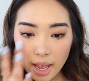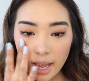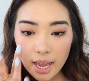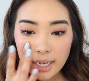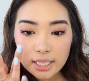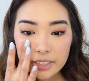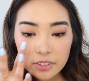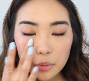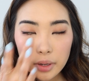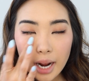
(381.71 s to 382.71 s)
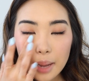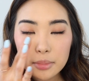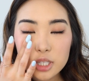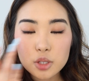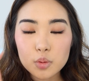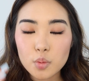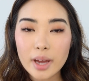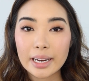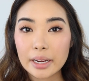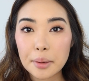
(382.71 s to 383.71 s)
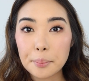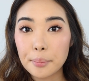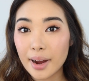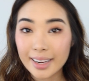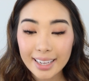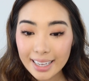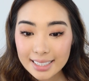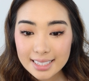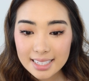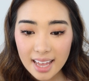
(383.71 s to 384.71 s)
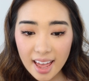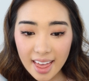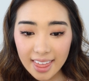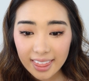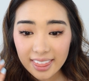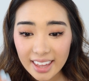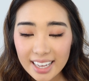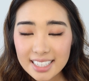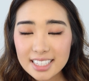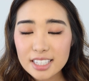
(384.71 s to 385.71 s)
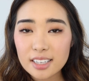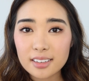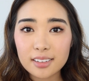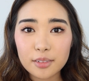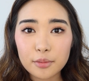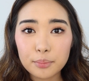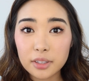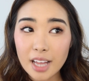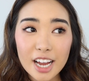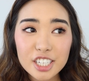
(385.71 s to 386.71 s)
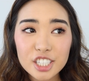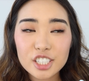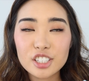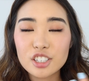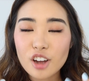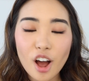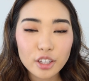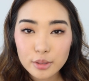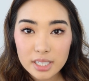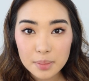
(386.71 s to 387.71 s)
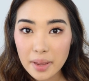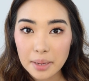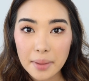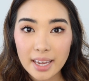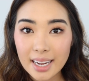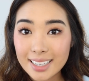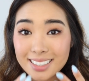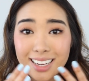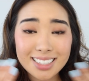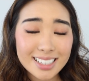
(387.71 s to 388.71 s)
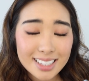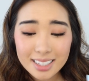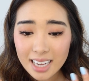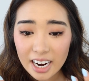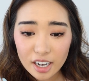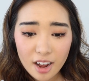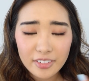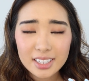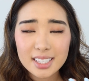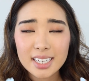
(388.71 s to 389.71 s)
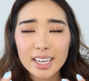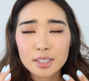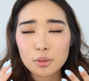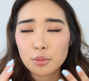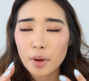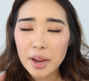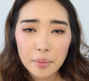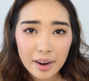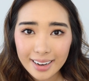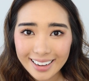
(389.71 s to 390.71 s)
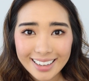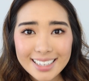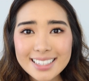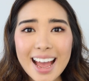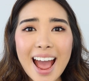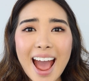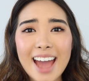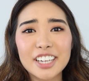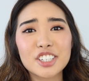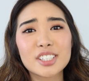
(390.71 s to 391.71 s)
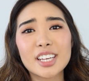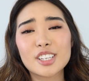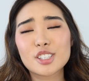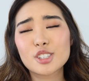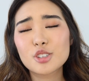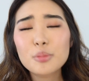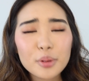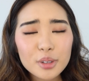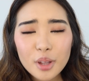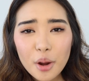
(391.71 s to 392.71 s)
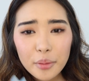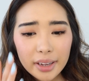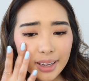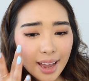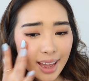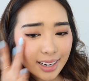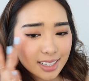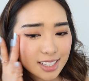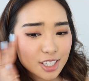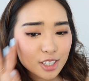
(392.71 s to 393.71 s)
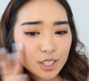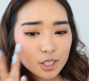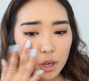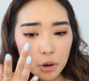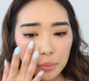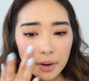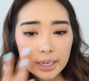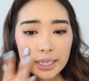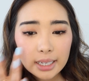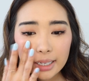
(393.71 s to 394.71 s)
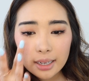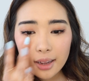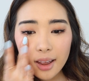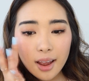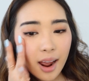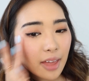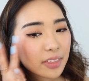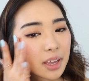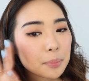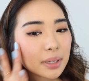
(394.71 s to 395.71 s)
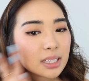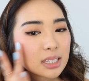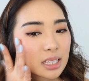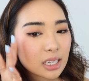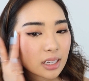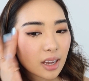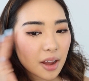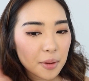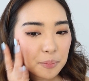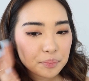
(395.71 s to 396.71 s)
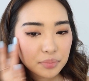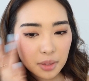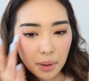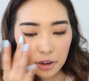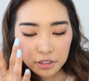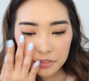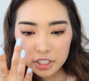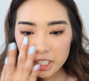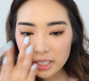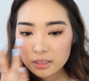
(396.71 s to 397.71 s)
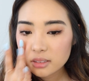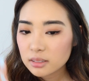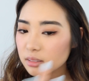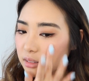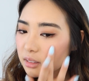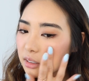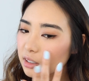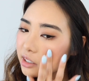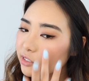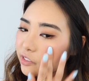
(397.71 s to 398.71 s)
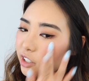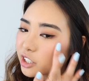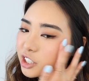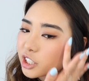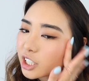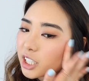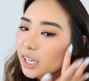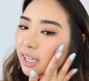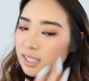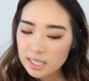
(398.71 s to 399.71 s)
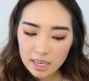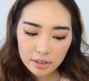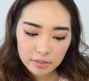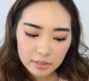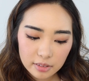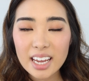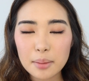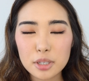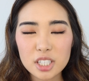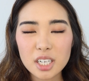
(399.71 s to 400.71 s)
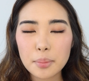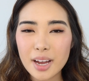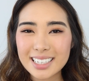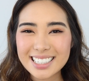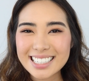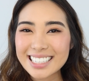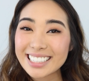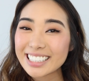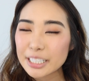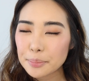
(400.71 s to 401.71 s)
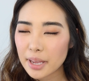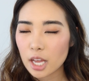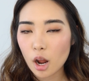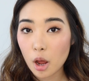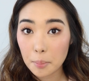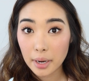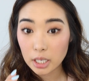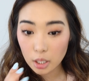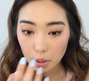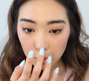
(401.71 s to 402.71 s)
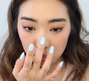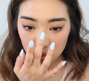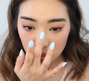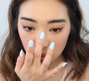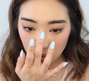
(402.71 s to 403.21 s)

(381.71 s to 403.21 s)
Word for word: And even when I'm sweating buckets, this blush does not lose its pigment. It doesn't slide off. It stays right where it is, and it just stays super glowy, and it's just so pretty. I think it beats the um, powder version for sure, hands down. And I'm just gonna put a teeny bit on my nose.